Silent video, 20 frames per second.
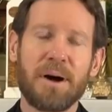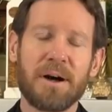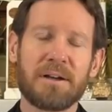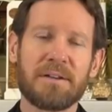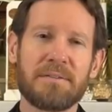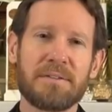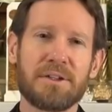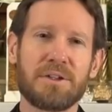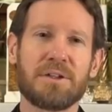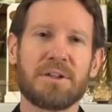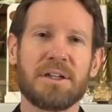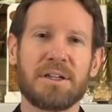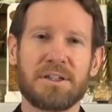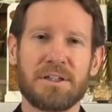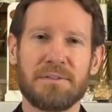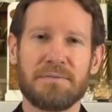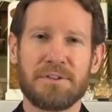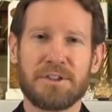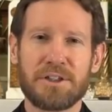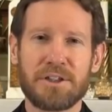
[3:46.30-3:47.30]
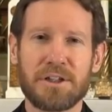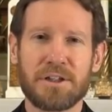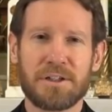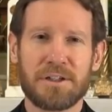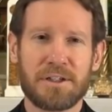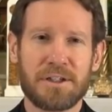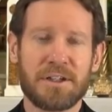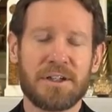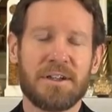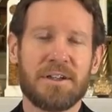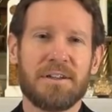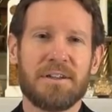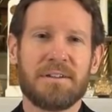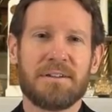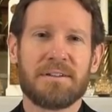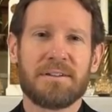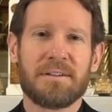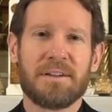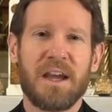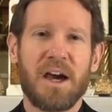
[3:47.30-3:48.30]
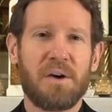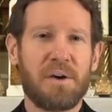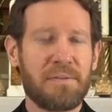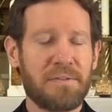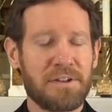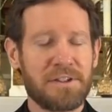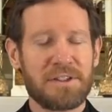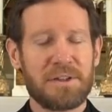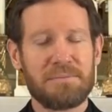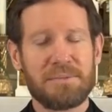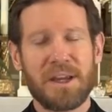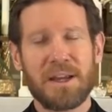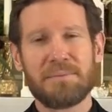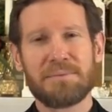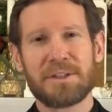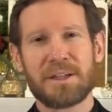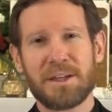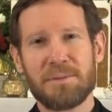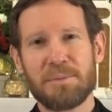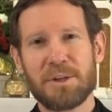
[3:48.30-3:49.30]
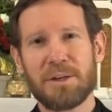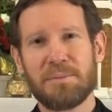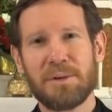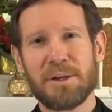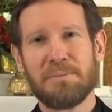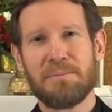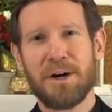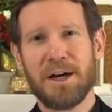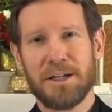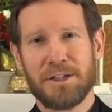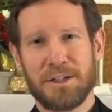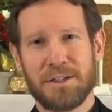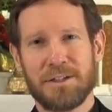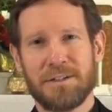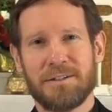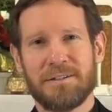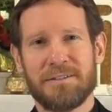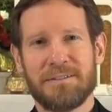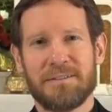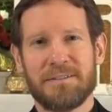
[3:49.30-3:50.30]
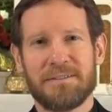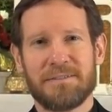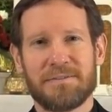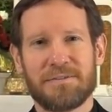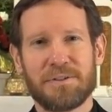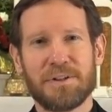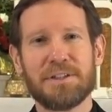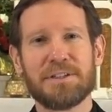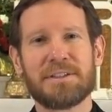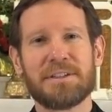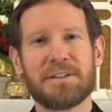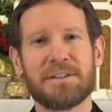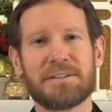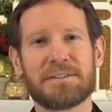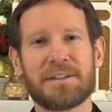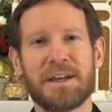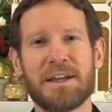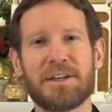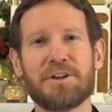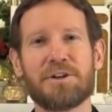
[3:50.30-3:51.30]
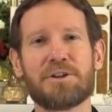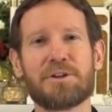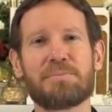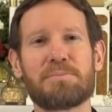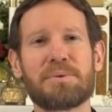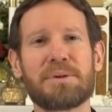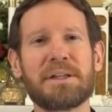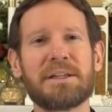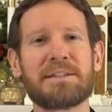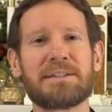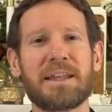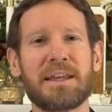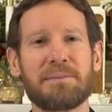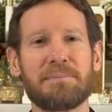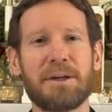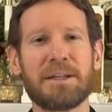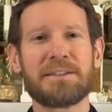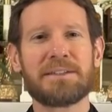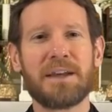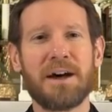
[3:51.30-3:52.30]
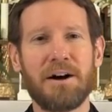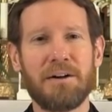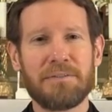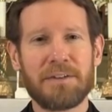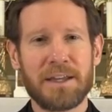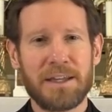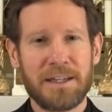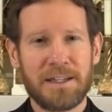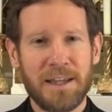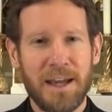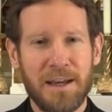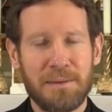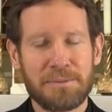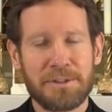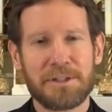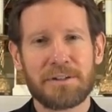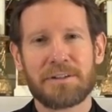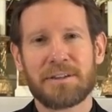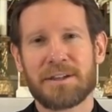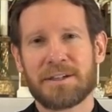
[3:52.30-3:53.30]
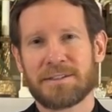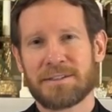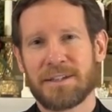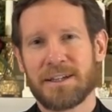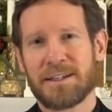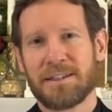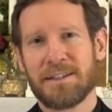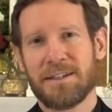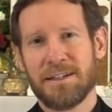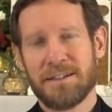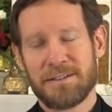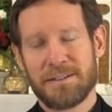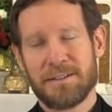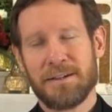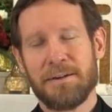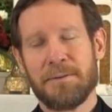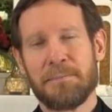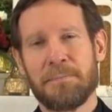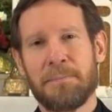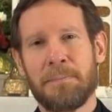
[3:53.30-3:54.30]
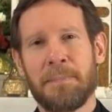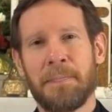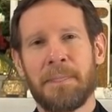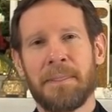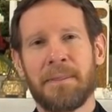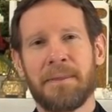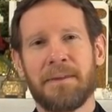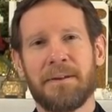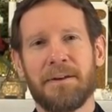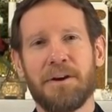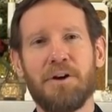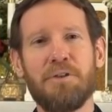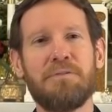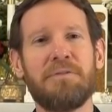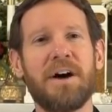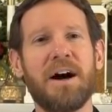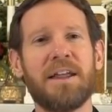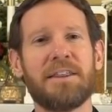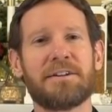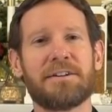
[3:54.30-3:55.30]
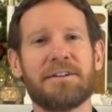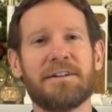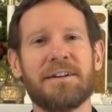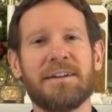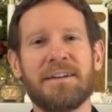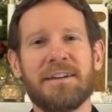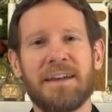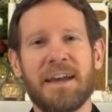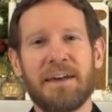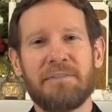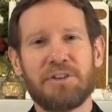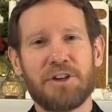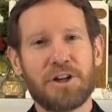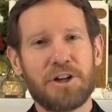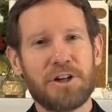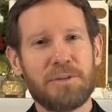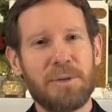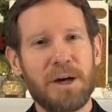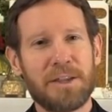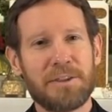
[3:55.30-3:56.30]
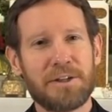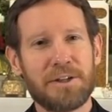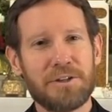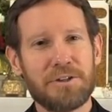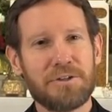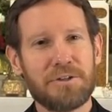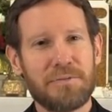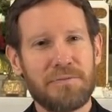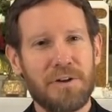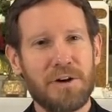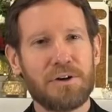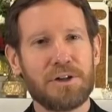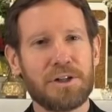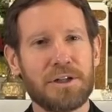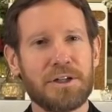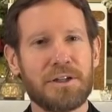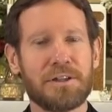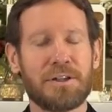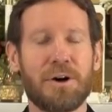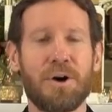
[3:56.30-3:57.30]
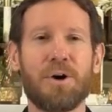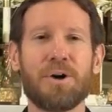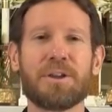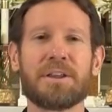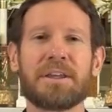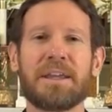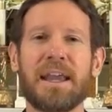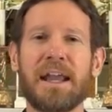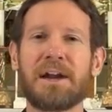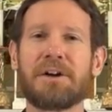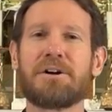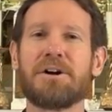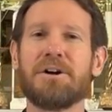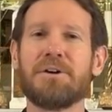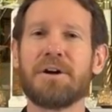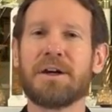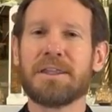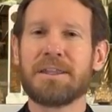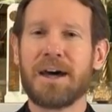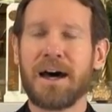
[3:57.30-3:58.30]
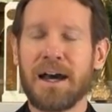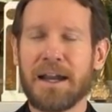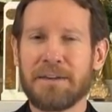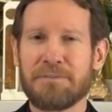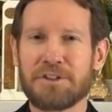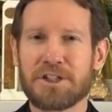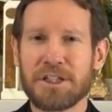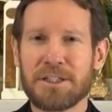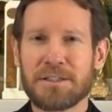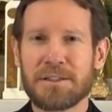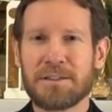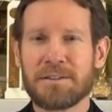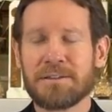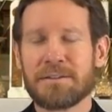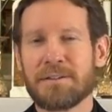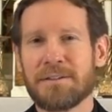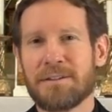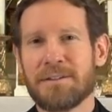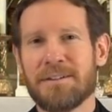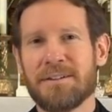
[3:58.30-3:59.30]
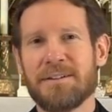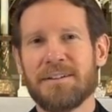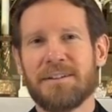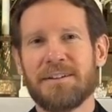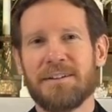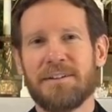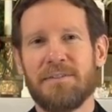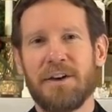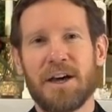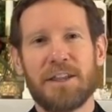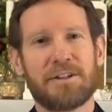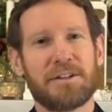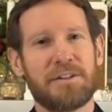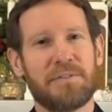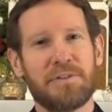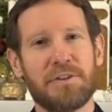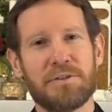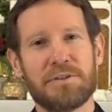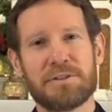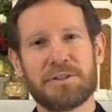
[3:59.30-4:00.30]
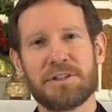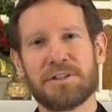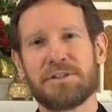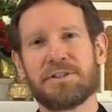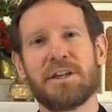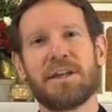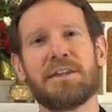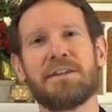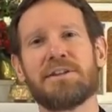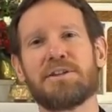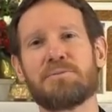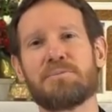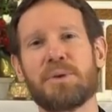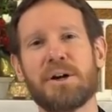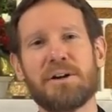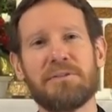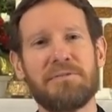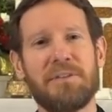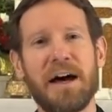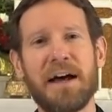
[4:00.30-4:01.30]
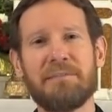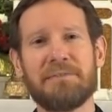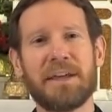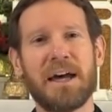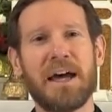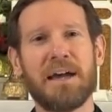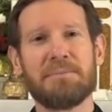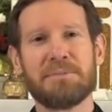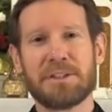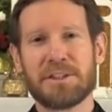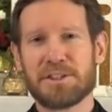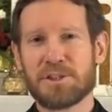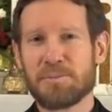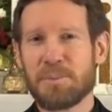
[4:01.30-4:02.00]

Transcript: part of the tradition of the Church. However, sometimes it could be a bit much. For instance, I know that priests like myself can at times hear things like this Oh, Father, have you heard about the new devotion to the Holy Arrow in the Eye of Jesus? Father, if you just say this prayer five times and